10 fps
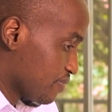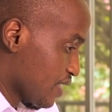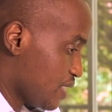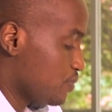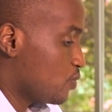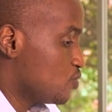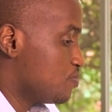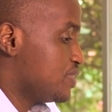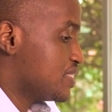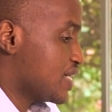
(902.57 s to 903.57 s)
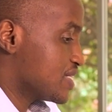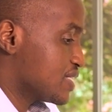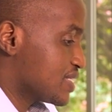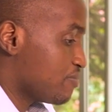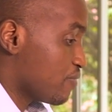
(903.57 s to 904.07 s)
And we're going to be discussing
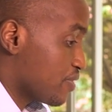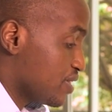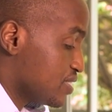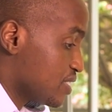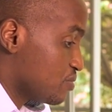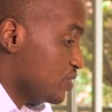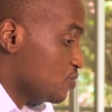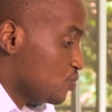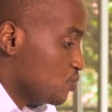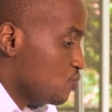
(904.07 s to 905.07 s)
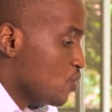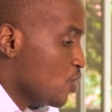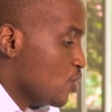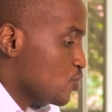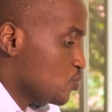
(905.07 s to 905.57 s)
some of the things that you need to do
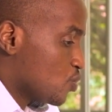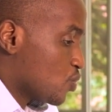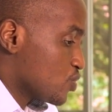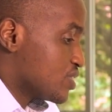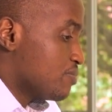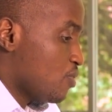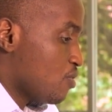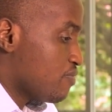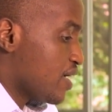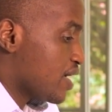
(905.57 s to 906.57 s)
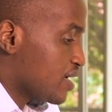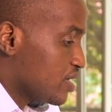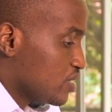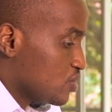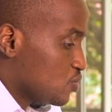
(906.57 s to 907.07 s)
to cross them over
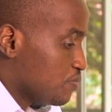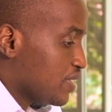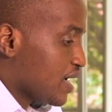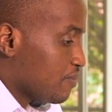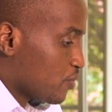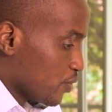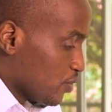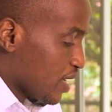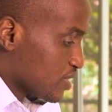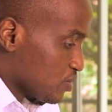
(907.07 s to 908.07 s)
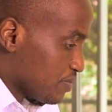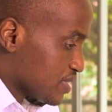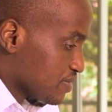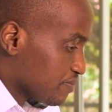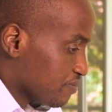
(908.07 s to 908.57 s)
to become loyal
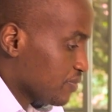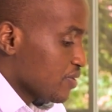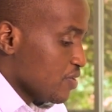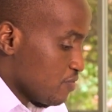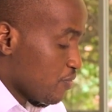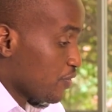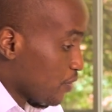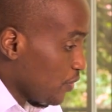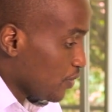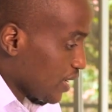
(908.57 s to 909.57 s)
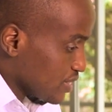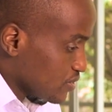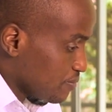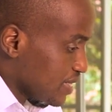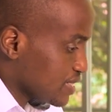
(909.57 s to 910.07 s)
customers. For the loyal
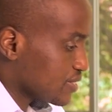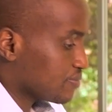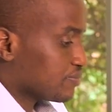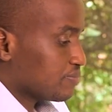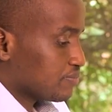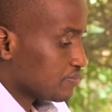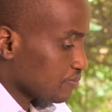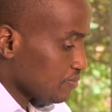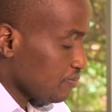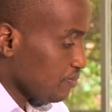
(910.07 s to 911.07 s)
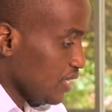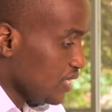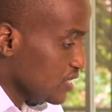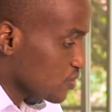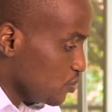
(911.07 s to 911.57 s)
customers,
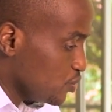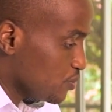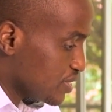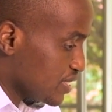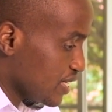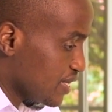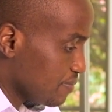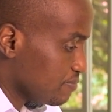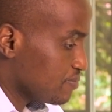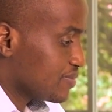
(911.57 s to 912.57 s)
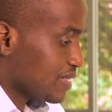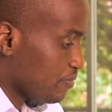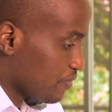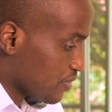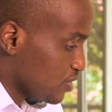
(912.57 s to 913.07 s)
it is good you retain them. Some
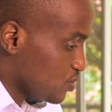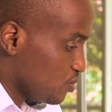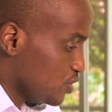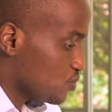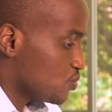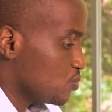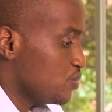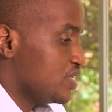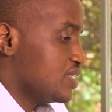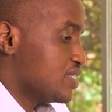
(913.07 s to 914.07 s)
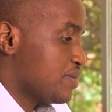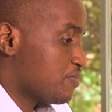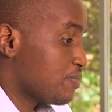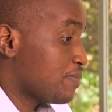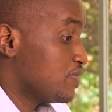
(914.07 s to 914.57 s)
of the things you need to do is
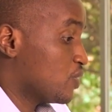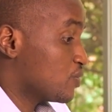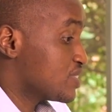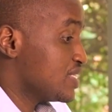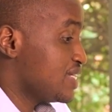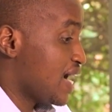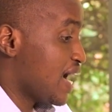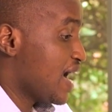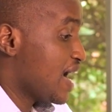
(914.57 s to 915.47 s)
probably consider